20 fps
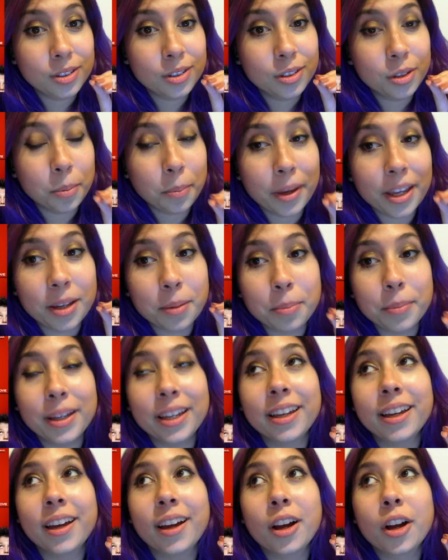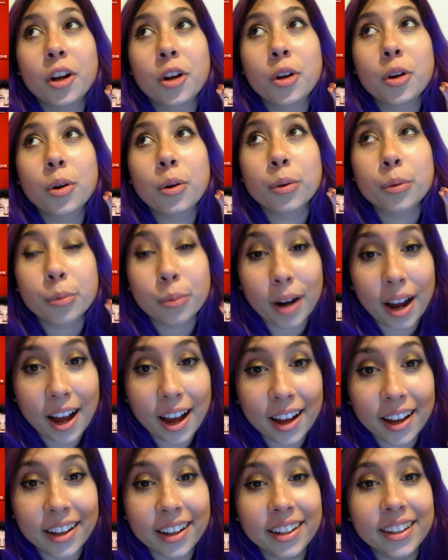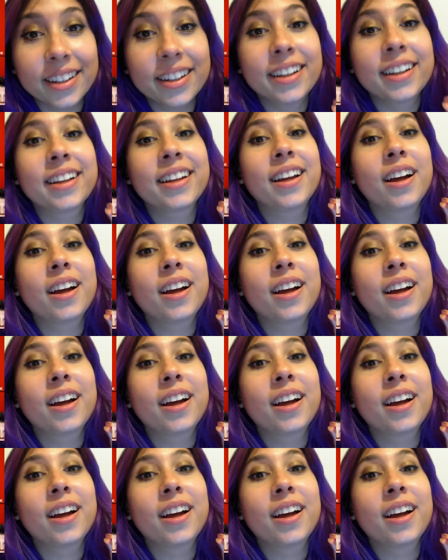to make me cry